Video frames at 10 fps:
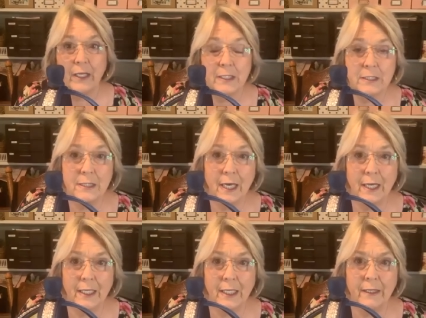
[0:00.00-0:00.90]
I have
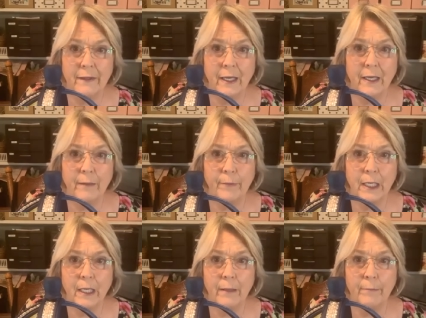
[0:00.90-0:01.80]
anxiety, and that
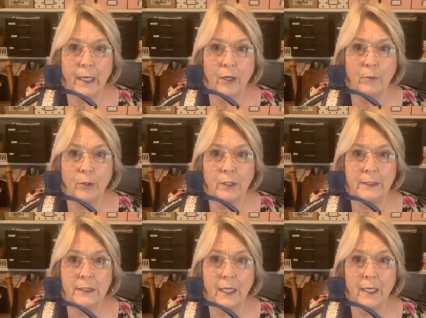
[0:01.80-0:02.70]
can be
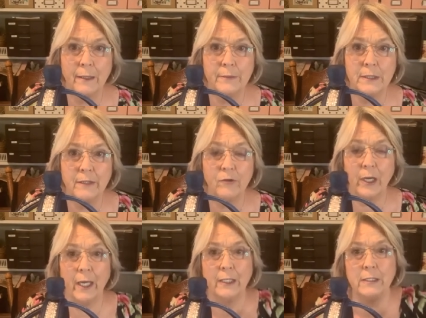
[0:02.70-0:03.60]
unbearable at times.
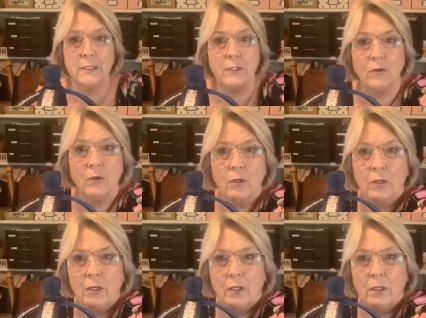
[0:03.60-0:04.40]
Never had until.